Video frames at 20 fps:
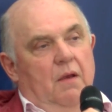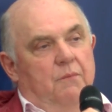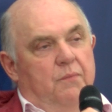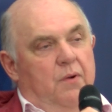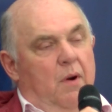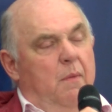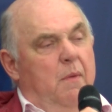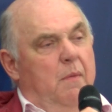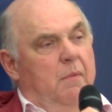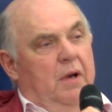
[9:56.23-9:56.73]

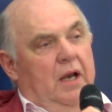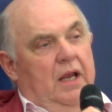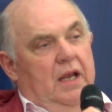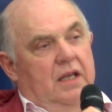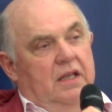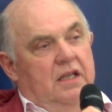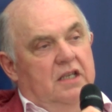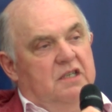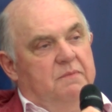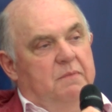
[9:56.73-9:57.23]
probably
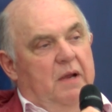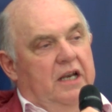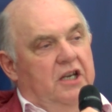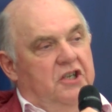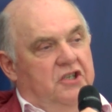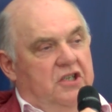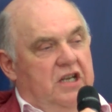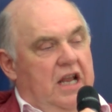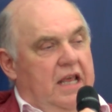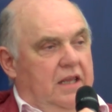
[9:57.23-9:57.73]
in the
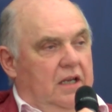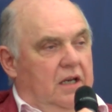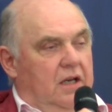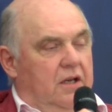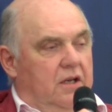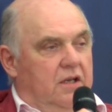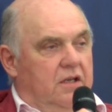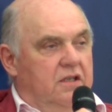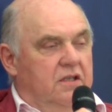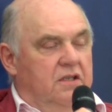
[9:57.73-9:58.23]
Spanish
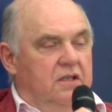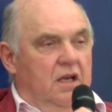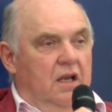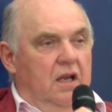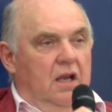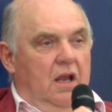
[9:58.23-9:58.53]
Netherlands,